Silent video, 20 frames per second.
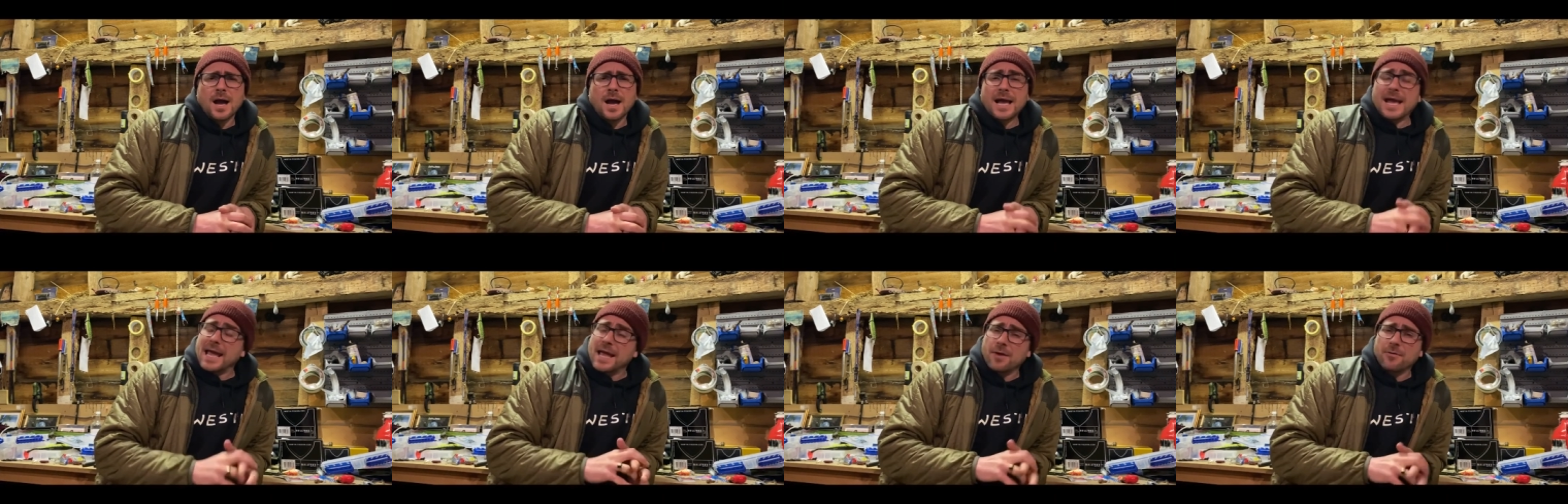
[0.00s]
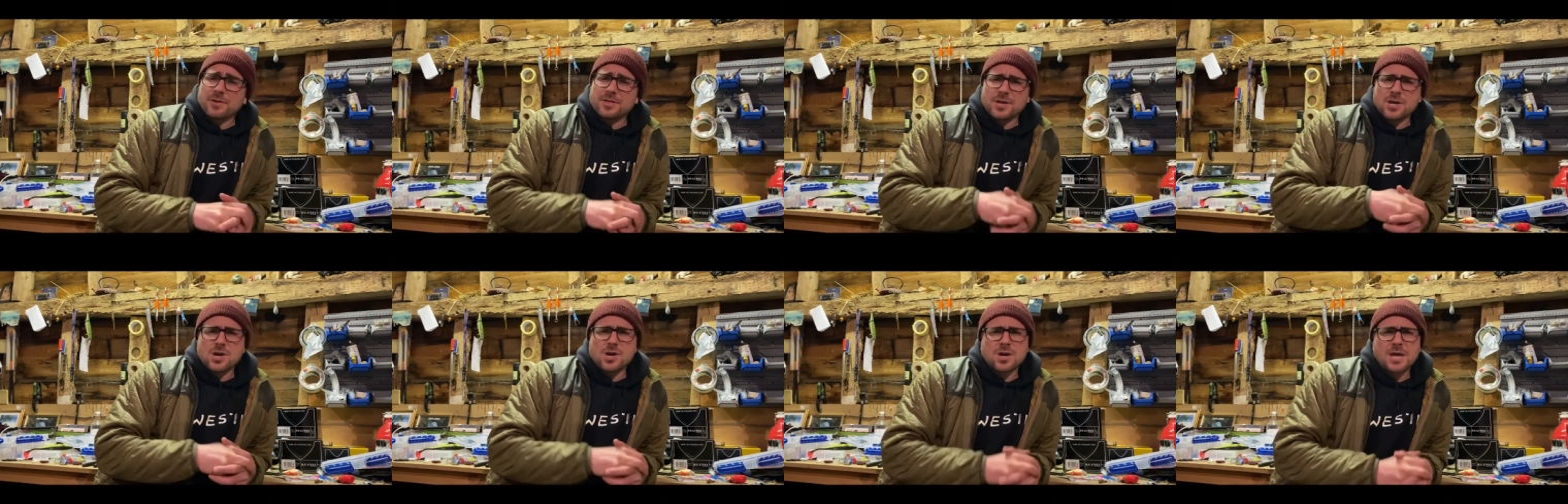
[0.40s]
Here in
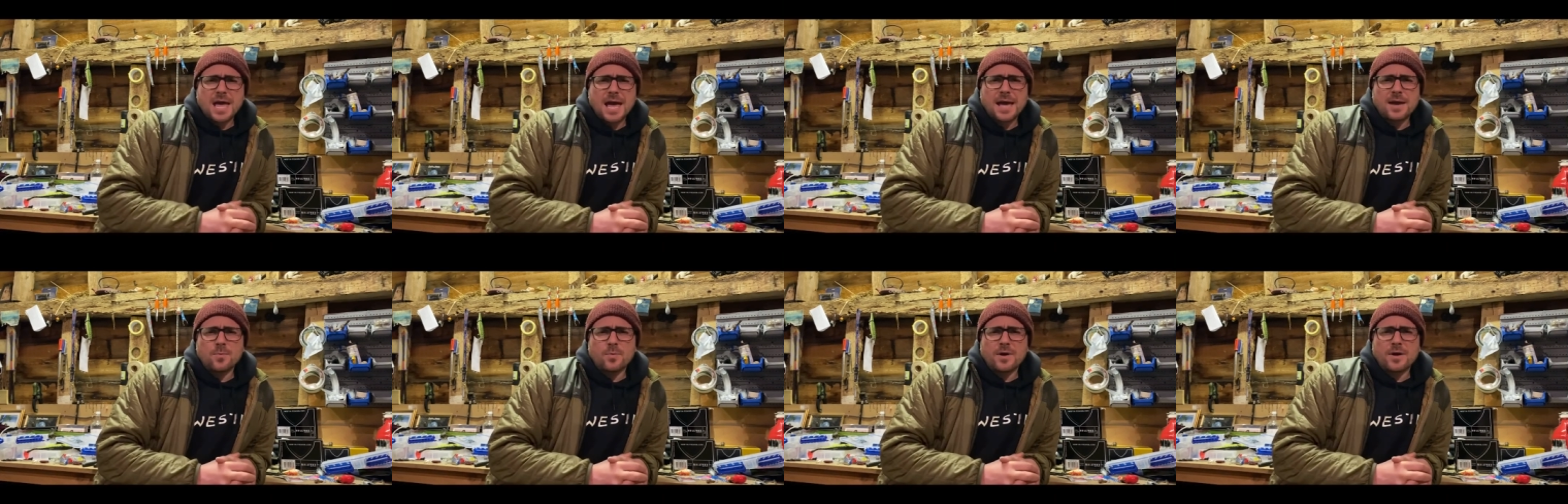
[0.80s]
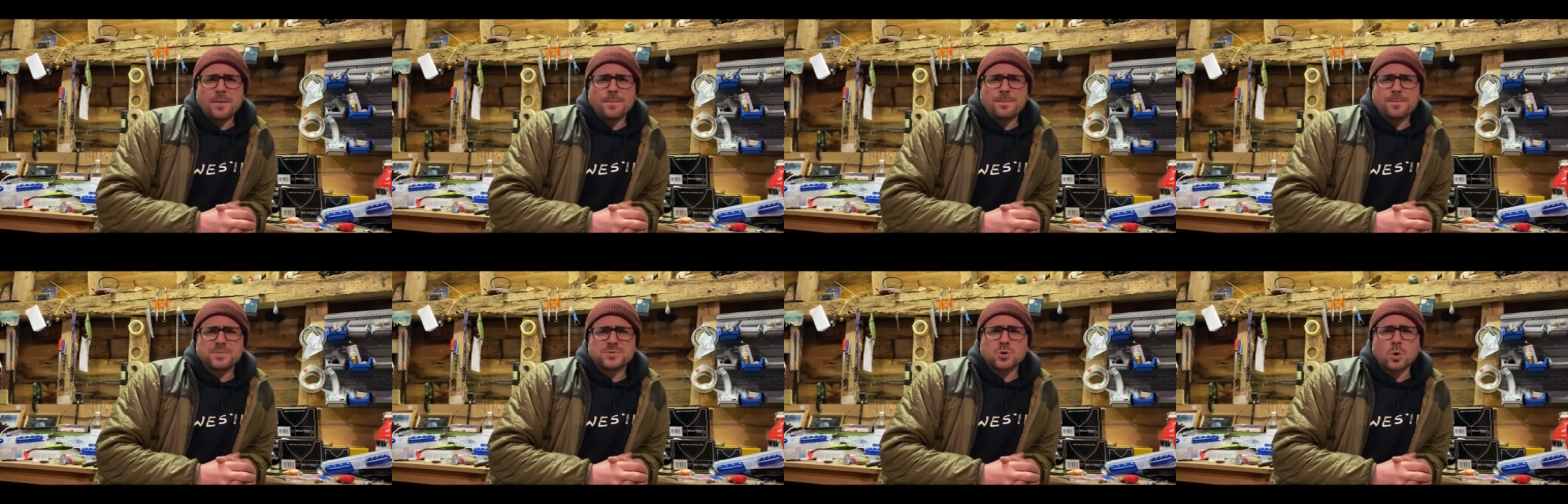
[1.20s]
the UK,
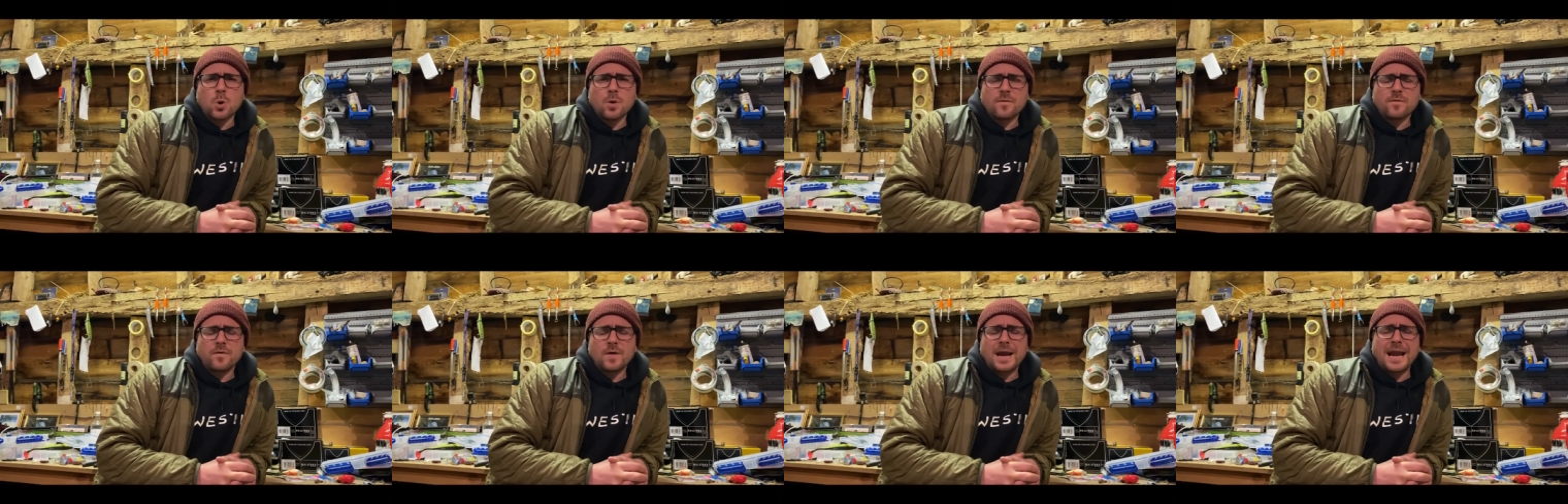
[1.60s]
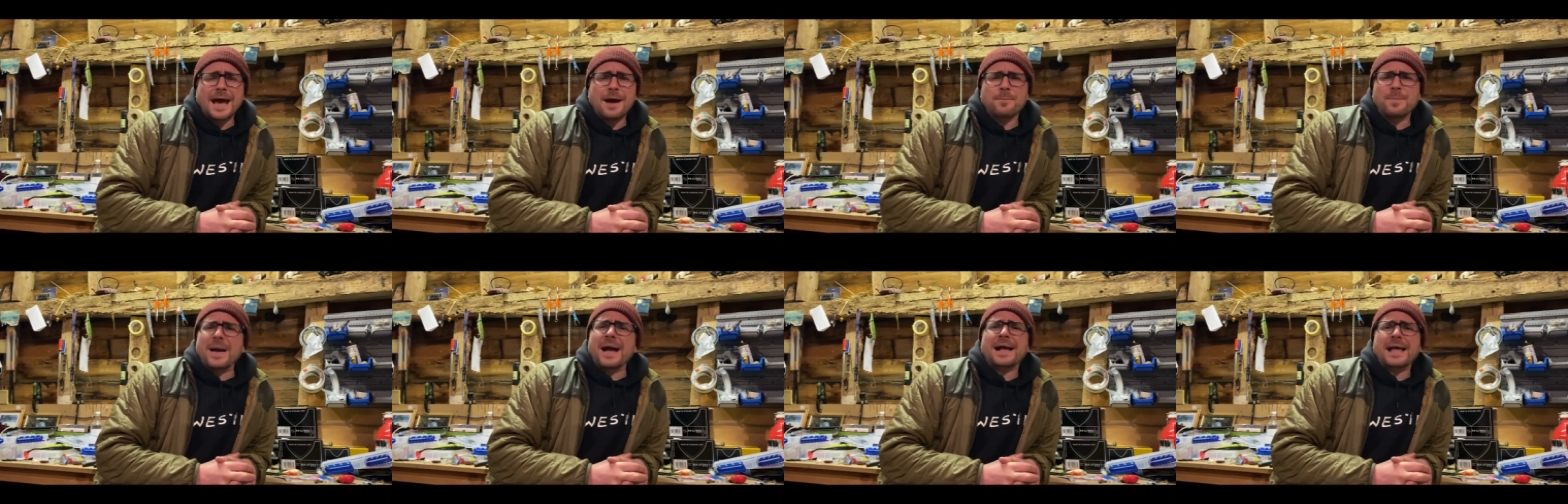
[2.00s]
we're sort of
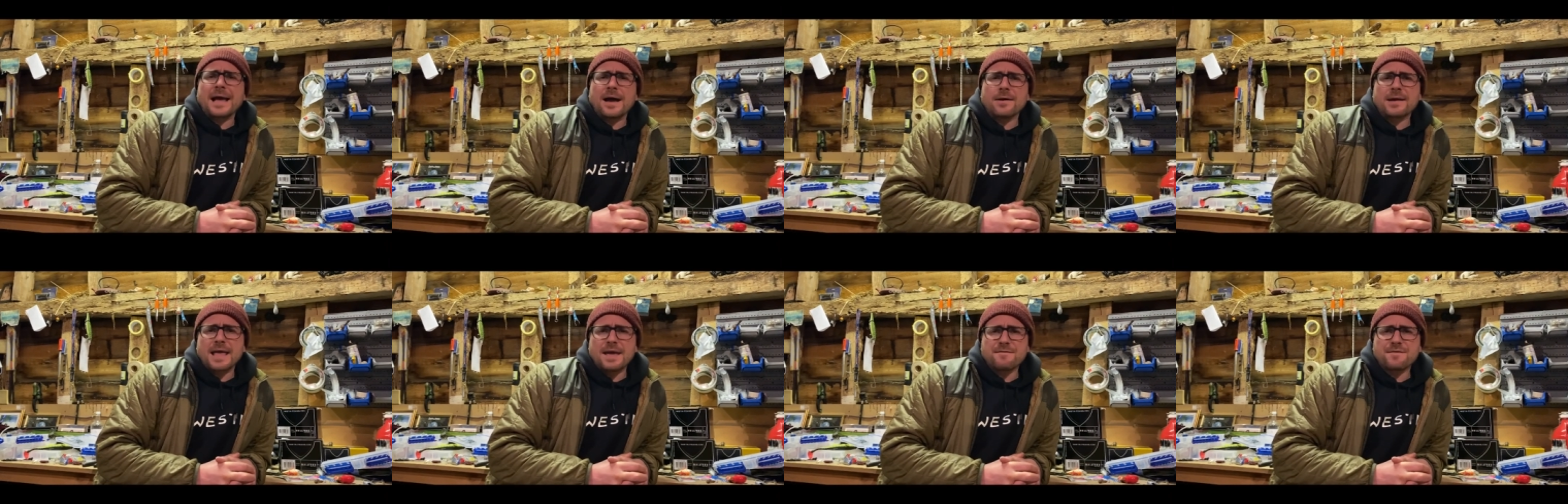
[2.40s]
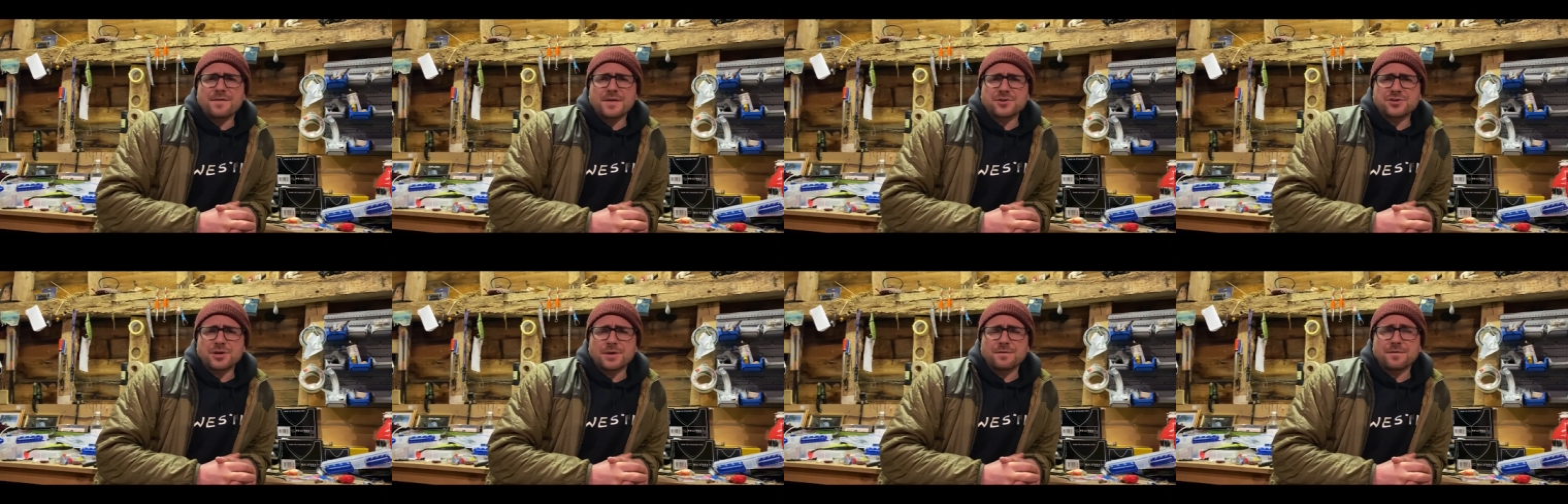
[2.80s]
allowed back out again
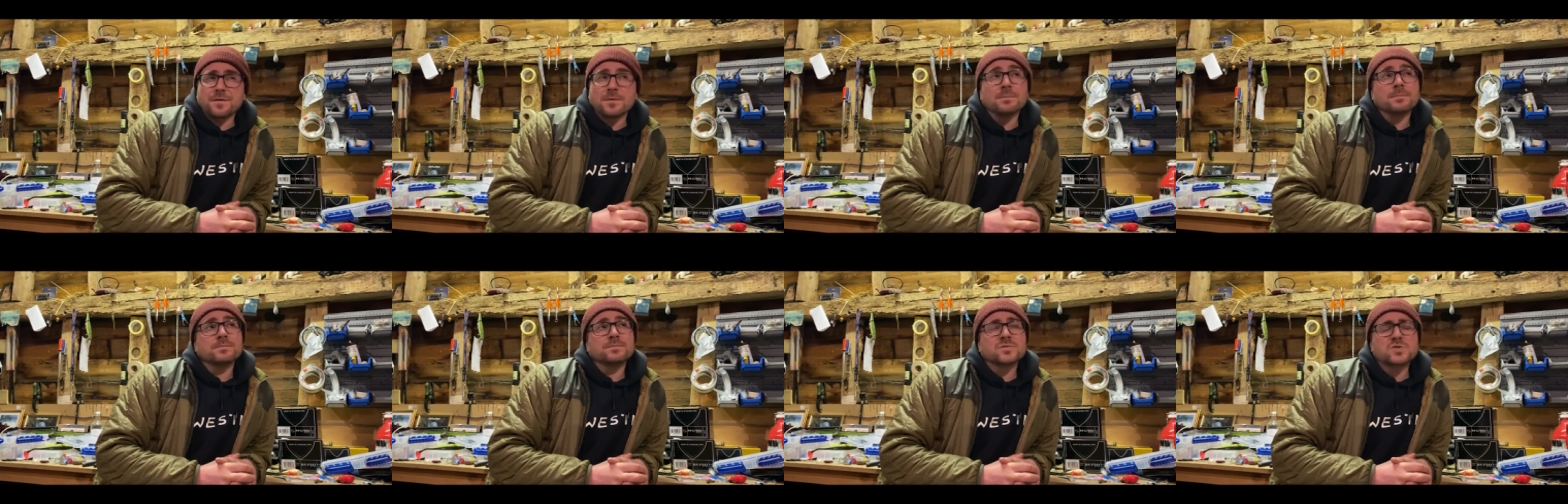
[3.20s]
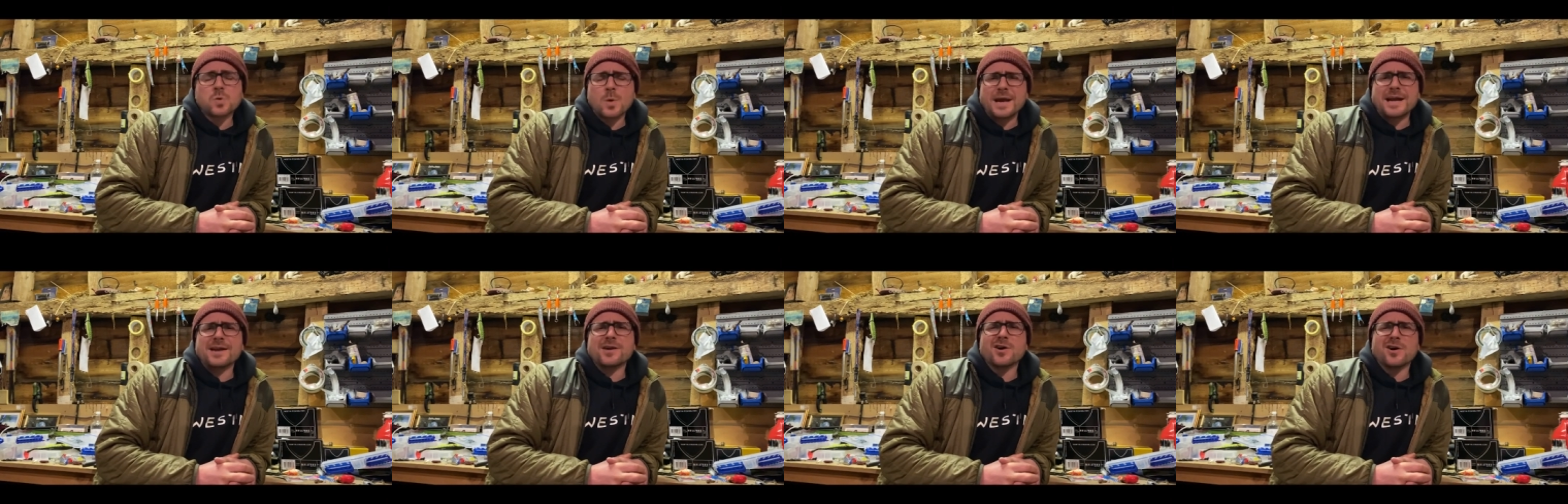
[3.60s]
fishing from
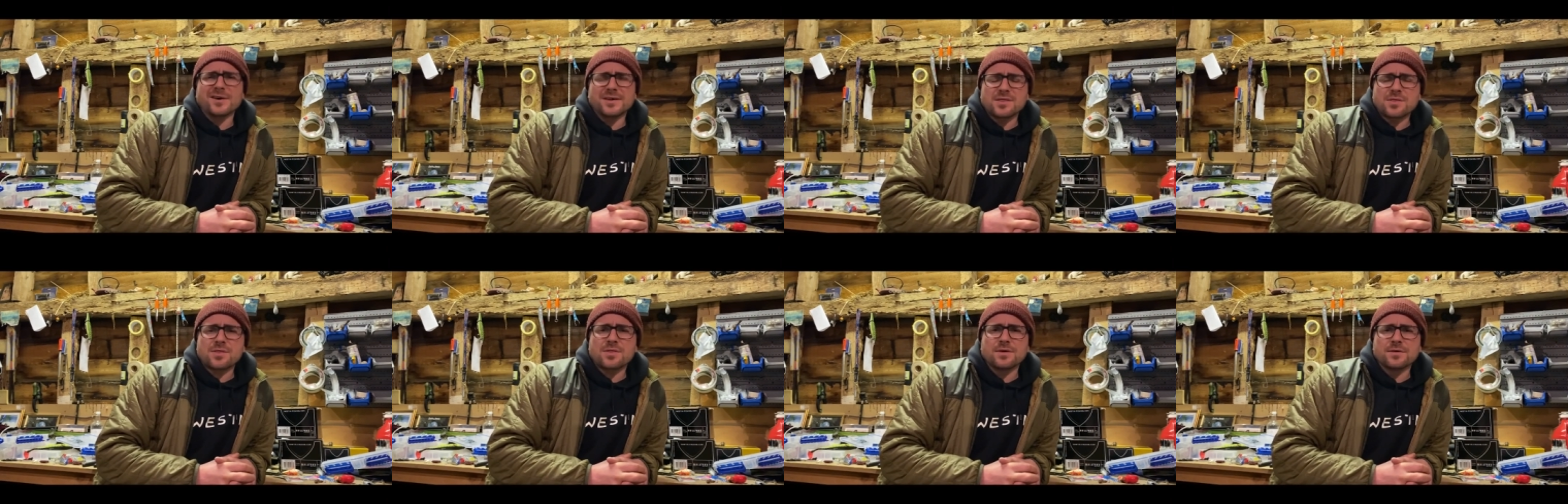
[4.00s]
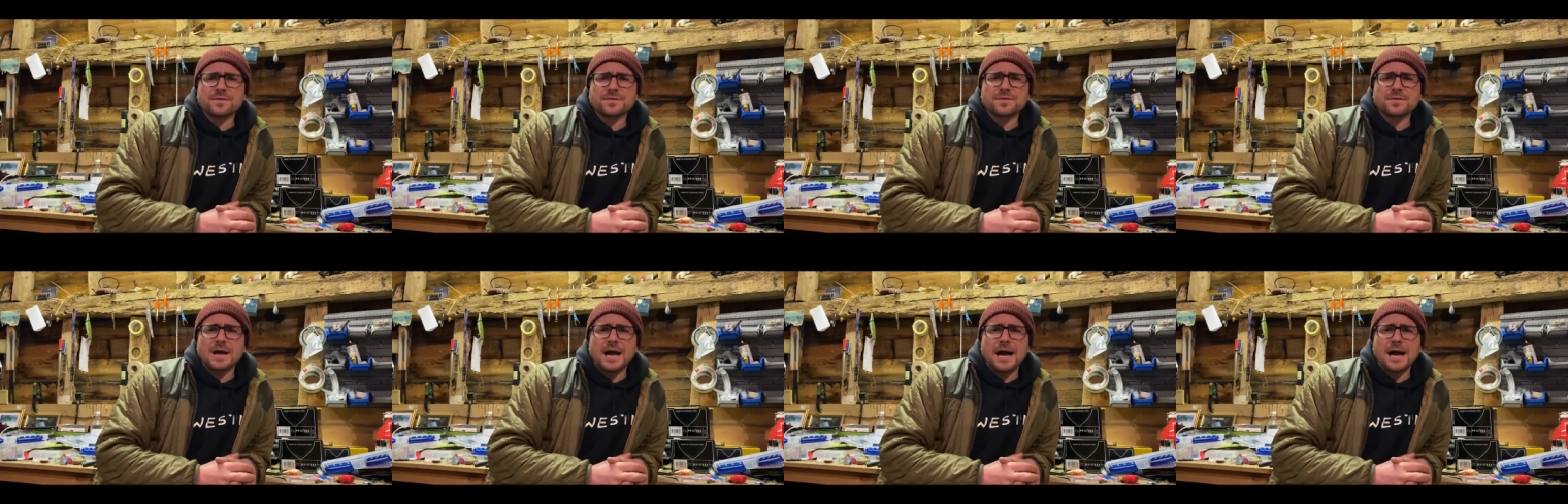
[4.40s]
29th
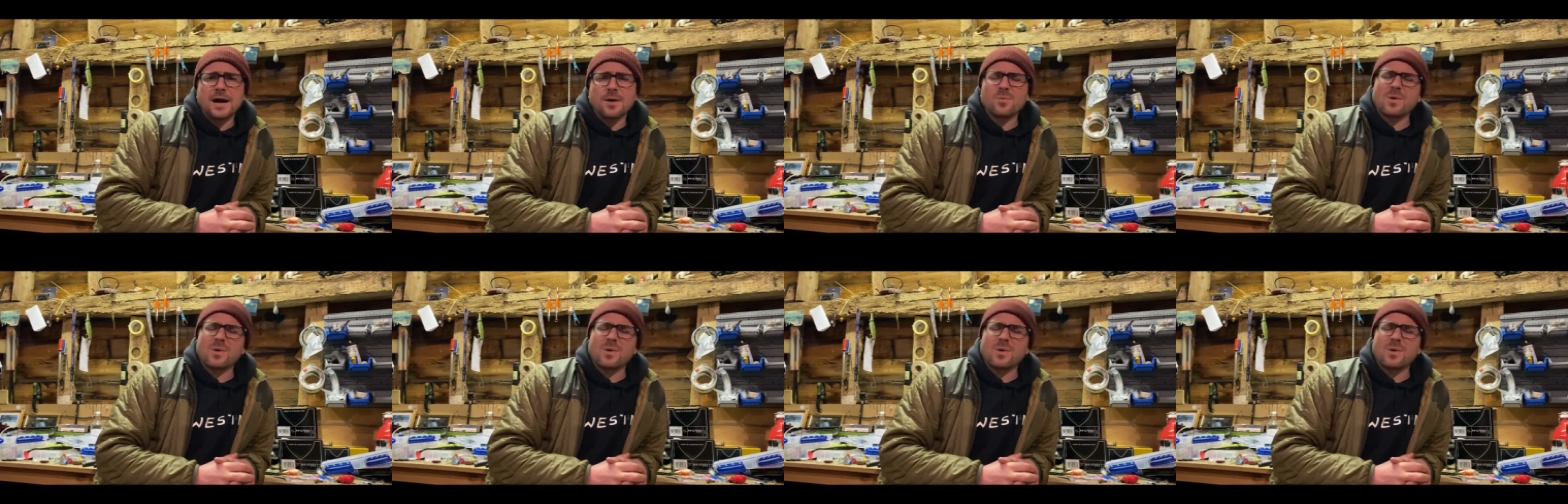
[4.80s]
of,